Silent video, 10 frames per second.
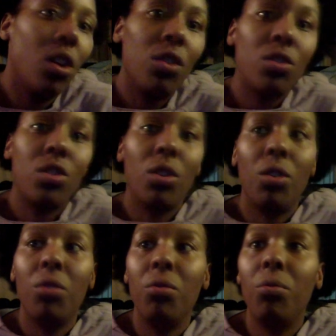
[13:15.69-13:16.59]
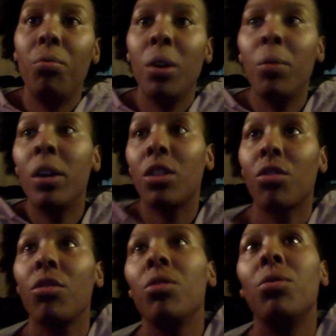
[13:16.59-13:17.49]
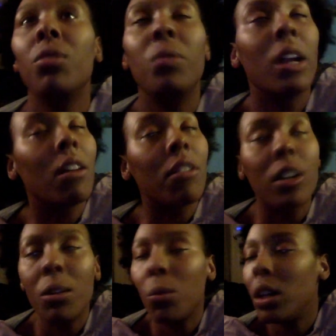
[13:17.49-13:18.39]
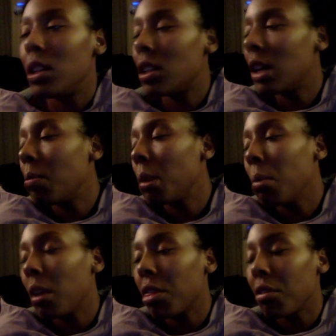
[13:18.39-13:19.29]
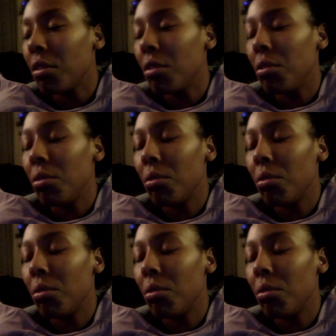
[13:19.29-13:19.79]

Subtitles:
So we went through whatever it was that we went through.